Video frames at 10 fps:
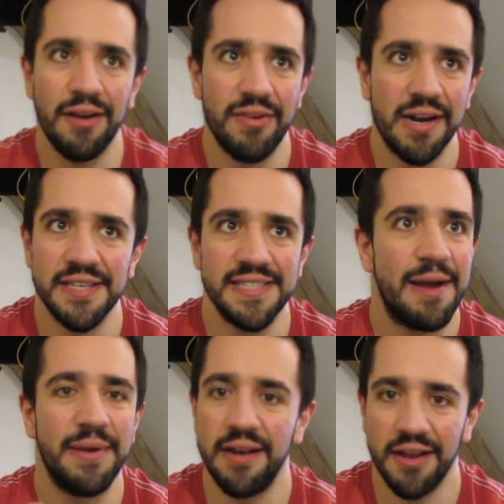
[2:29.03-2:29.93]
I realised
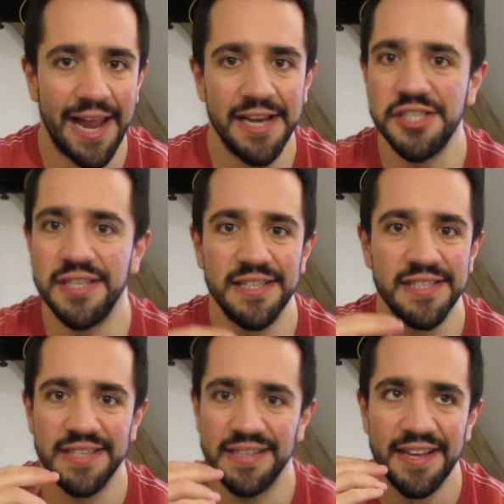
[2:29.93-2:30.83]
how many
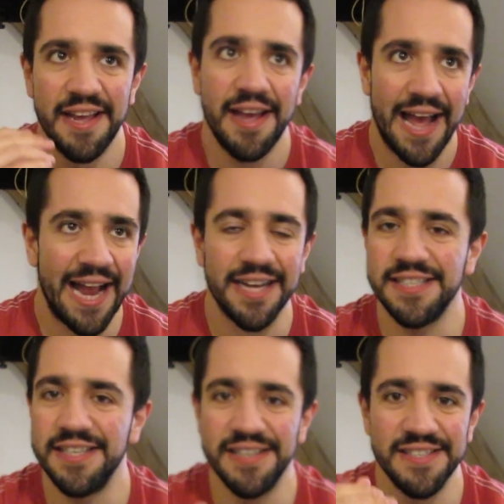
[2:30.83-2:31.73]
locations and
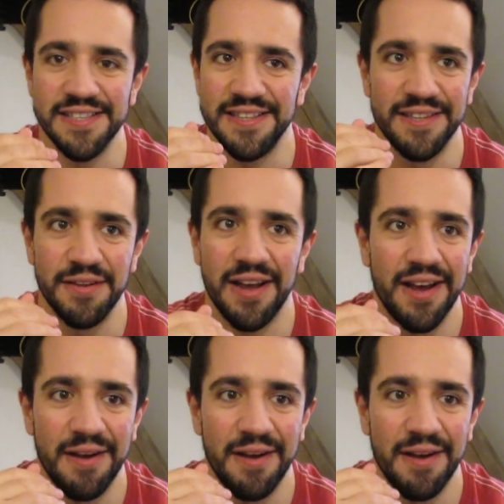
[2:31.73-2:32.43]
actors and